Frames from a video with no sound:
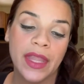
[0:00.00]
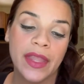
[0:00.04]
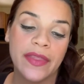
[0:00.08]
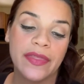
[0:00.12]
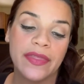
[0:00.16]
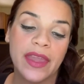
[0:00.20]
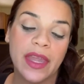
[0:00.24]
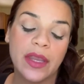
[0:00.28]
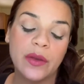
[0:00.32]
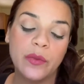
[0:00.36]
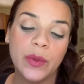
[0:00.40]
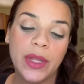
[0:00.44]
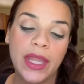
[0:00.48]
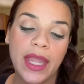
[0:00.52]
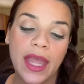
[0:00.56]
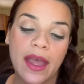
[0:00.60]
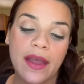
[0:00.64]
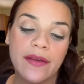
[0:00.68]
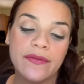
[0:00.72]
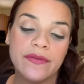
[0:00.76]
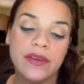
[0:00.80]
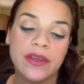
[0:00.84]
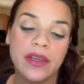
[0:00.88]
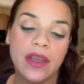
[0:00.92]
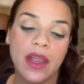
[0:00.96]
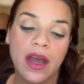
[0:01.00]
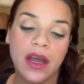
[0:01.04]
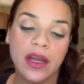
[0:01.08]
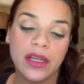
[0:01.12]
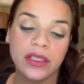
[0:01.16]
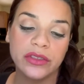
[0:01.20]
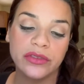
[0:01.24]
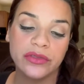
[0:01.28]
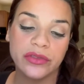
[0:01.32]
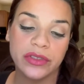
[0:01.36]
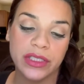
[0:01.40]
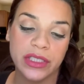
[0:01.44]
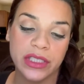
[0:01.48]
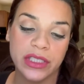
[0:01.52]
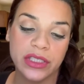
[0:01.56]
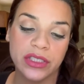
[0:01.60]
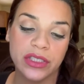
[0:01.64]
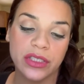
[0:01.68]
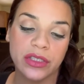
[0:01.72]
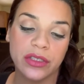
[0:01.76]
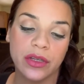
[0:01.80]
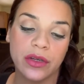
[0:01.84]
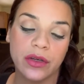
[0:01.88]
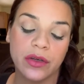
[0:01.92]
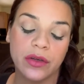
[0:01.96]
Then we have
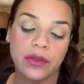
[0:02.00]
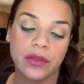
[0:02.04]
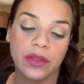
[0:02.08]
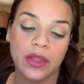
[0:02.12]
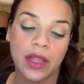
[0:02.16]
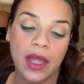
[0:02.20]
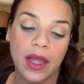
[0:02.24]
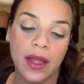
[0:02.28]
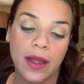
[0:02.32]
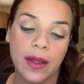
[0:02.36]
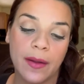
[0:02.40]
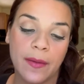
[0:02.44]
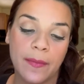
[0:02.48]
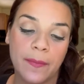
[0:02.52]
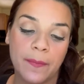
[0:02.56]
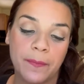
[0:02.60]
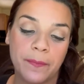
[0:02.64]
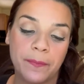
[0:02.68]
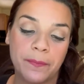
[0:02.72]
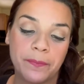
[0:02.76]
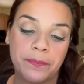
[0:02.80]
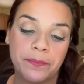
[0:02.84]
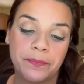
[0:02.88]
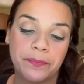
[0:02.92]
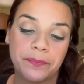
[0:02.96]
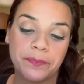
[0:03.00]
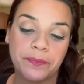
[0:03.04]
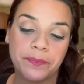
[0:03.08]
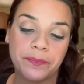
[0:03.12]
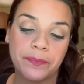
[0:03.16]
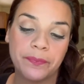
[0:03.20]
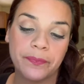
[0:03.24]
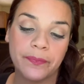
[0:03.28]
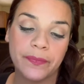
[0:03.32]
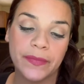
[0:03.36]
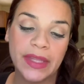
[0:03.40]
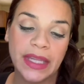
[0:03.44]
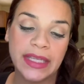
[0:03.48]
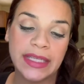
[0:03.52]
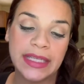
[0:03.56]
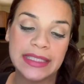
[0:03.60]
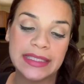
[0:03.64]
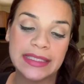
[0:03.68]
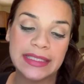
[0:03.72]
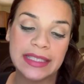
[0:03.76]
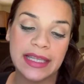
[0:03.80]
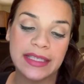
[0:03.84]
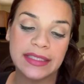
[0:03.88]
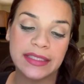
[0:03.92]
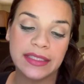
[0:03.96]
non-traditional, and it
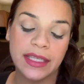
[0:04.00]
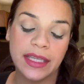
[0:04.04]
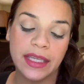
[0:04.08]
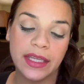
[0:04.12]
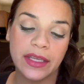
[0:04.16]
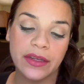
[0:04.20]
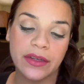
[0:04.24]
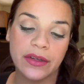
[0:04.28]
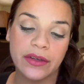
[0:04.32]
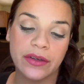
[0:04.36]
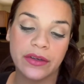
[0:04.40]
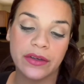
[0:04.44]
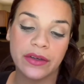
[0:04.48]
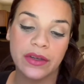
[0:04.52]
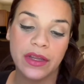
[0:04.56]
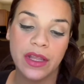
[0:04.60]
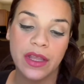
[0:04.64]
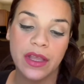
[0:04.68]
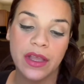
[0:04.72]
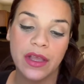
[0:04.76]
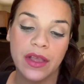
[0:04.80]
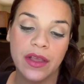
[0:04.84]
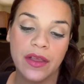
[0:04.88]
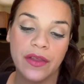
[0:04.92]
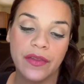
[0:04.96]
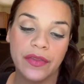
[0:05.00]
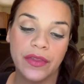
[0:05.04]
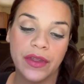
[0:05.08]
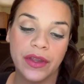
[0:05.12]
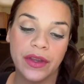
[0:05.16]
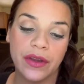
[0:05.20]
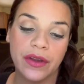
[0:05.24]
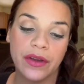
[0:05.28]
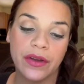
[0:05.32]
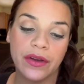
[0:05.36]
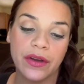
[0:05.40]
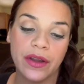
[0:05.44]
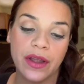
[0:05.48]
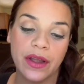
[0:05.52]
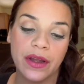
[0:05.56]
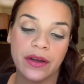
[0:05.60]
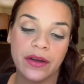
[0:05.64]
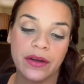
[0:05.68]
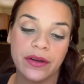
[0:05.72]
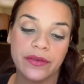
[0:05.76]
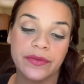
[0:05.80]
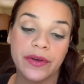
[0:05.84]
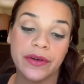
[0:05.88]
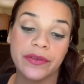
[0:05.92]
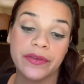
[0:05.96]
says here, there
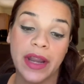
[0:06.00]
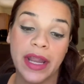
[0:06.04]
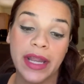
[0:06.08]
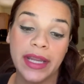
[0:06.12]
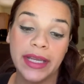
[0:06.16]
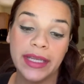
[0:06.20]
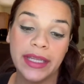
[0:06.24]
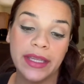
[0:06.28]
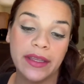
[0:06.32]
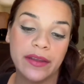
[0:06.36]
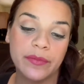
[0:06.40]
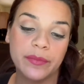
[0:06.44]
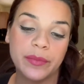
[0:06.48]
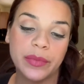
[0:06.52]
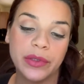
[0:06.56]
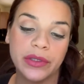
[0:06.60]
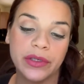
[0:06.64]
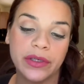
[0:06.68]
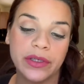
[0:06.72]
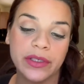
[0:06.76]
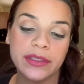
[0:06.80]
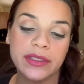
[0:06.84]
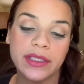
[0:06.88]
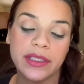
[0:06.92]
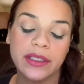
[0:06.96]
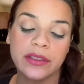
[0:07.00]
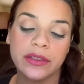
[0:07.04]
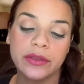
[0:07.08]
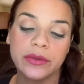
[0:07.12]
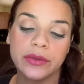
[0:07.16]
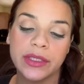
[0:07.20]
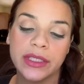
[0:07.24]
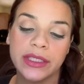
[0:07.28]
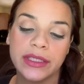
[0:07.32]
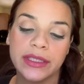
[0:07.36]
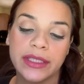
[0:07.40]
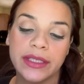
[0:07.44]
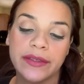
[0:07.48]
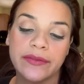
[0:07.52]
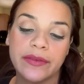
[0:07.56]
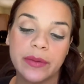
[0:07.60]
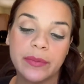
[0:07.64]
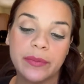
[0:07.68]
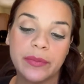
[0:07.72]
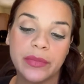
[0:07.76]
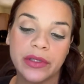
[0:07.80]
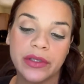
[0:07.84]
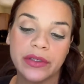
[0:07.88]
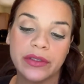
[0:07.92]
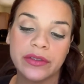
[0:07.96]
are a variety of books, including living
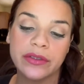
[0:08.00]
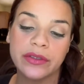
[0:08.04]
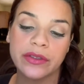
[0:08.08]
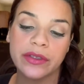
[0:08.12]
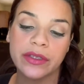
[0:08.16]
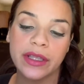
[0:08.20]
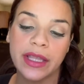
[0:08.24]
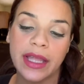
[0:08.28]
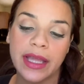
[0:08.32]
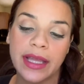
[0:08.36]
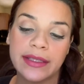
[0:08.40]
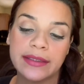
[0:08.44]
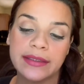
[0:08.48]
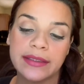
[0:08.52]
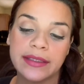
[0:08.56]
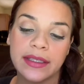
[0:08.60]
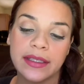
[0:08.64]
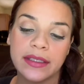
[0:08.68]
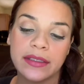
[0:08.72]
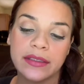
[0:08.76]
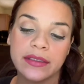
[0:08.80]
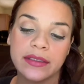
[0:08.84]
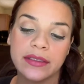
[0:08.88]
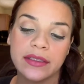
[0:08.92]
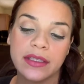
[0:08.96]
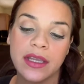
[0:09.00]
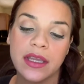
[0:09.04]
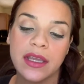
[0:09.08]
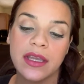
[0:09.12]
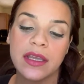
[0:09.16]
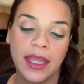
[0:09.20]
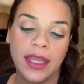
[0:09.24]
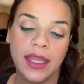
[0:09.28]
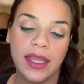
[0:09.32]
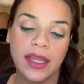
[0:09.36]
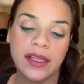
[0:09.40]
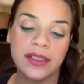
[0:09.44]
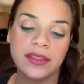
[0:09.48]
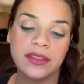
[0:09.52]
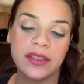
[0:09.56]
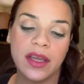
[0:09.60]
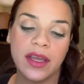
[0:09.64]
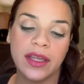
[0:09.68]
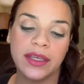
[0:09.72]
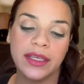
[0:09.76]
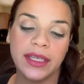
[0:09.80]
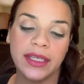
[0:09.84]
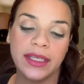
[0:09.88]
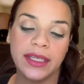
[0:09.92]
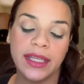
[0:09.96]
books or classics,
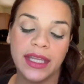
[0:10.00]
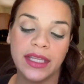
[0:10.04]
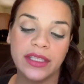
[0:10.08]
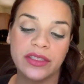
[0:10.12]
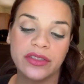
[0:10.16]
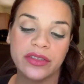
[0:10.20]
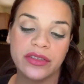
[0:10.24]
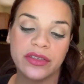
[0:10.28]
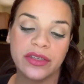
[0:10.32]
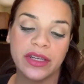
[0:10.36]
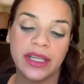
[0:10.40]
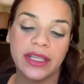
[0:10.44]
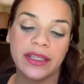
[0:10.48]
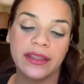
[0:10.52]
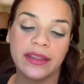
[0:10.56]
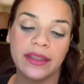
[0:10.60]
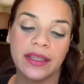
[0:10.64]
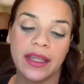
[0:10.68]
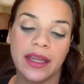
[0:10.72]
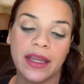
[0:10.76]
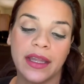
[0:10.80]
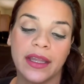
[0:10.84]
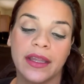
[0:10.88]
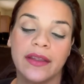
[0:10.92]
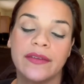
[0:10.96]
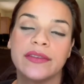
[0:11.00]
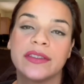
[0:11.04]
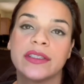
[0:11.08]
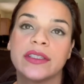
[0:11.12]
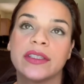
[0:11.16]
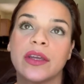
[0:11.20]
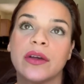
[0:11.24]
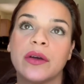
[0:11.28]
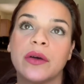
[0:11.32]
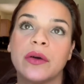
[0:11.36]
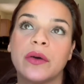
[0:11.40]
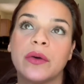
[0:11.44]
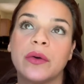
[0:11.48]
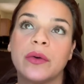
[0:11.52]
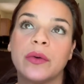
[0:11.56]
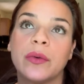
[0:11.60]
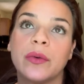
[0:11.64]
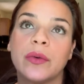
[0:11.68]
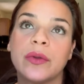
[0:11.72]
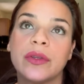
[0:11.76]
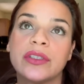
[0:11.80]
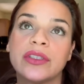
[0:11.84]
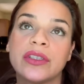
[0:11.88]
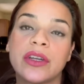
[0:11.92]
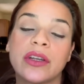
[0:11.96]
hands-on in nature and life.
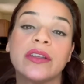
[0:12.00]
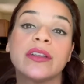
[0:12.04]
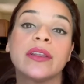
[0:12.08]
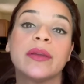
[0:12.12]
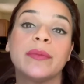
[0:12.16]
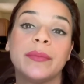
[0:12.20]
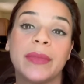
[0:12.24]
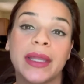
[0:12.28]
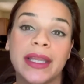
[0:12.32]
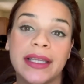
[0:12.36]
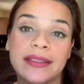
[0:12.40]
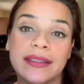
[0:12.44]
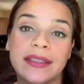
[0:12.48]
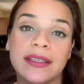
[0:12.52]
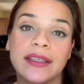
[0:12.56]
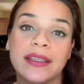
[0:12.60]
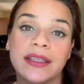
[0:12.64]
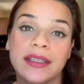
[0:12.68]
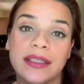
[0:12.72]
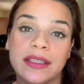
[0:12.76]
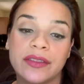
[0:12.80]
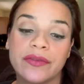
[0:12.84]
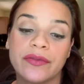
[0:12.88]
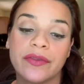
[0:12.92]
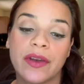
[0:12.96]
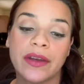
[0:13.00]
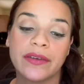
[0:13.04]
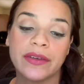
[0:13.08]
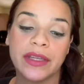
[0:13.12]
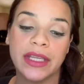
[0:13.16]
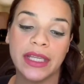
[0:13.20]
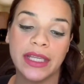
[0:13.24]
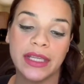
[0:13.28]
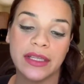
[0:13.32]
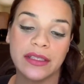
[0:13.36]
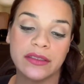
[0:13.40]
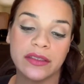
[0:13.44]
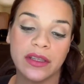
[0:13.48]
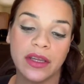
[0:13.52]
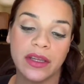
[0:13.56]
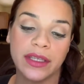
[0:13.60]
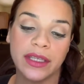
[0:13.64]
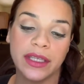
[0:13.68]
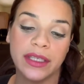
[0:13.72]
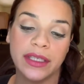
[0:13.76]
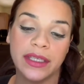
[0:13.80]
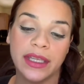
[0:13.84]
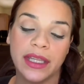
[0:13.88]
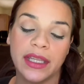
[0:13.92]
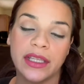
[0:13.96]
So Charlotte Mason is very hands-on
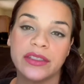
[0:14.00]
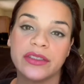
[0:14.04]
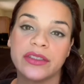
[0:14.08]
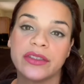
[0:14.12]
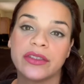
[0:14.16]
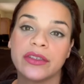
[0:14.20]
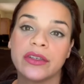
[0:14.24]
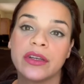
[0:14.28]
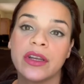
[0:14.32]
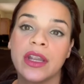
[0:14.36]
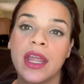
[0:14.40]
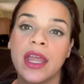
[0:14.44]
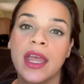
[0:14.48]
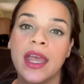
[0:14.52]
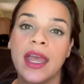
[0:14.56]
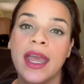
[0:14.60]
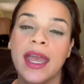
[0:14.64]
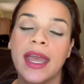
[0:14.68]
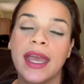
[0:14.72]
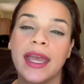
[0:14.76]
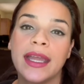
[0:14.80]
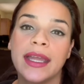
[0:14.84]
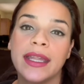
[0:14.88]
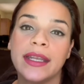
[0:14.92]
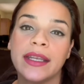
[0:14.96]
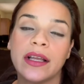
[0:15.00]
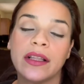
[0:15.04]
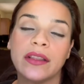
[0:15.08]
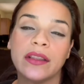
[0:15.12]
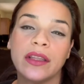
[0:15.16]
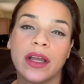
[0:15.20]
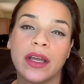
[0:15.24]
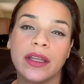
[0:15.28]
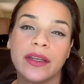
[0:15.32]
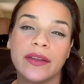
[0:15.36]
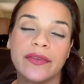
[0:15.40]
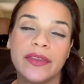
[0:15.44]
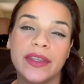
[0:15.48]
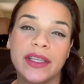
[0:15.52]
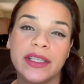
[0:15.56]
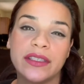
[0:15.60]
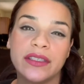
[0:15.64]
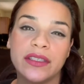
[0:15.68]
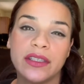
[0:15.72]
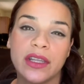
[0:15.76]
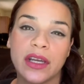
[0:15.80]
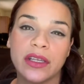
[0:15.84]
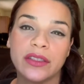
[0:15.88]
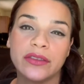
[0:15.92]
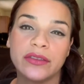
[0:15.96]
in nature. And a lot of these
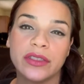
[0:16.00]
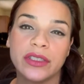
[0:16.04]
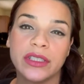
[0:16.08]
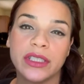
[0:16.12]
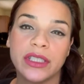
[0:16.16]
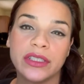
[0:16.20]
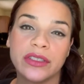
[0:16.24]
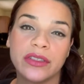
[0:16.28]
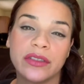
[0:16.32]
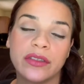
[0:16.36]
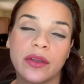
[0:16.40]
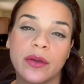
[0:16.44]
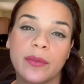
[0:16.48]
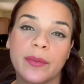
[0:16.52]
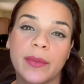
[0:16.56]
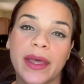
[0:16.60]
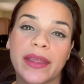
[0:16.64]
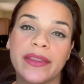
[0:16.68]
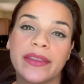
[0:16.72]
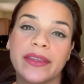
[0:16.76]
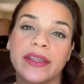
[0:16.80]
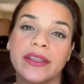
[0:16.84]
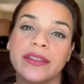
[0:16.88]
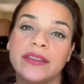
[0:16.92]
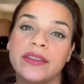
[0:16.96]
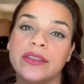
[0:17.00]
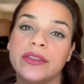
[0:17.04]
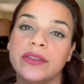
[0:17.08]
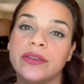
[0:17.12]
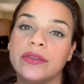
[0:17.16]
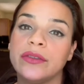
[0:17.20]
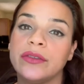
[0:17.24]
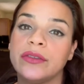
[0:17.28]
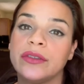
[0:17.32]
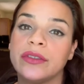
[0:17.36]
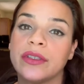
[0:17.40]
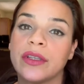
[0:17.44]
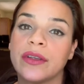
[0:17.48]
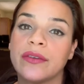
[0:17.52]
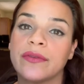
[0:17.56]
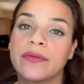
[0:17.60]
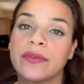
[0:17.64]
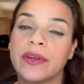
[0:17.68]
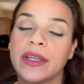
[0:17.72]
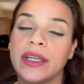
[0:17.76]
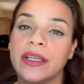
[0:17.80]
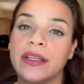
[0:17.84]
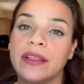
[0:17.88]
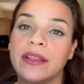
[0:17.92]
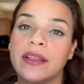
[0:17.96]
non-traditional methods use
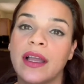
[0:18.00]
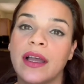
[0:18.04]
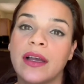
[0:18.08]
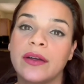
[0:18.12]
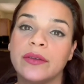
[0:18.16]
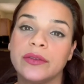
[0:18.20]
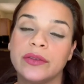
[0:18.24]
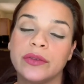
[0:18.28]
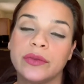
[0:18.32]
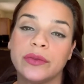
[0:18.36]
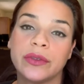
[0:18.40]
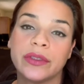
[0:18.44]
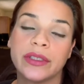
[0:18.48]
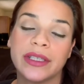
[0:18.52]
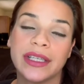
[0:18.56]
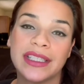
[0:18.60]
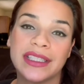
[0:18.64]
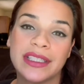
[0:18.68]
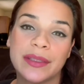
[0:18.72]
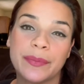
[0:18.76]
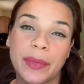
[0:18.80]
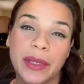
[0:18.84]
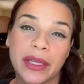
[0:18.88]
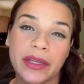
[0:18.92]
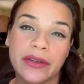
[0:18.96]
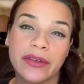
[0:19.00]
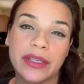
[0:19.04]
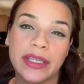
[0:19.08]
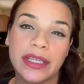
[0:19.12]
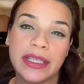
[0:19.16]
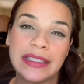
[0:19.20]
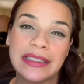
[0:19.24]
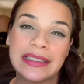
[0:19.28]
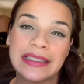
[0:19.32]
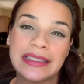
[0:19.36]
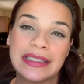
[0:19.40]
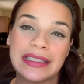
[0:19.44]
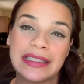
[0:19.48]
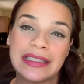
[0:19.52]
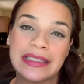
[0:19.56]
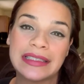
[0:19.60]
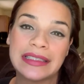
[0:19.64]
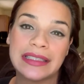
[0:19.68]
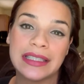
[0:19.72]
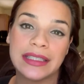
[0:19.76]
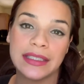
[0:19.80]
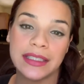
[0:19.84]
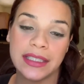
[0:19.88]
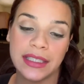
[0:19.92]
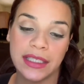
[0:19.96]
real outdoor experiences
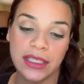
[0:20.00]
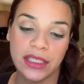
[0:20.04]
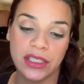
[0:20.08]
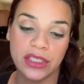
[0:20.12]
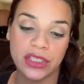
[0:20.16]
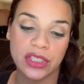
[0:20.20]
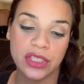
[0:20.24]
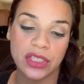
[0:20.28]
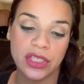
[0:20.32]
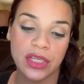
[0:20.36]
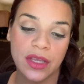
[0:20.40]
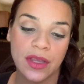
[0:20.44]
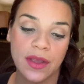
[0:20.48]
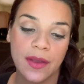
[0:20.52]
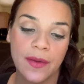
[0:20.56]
to teach.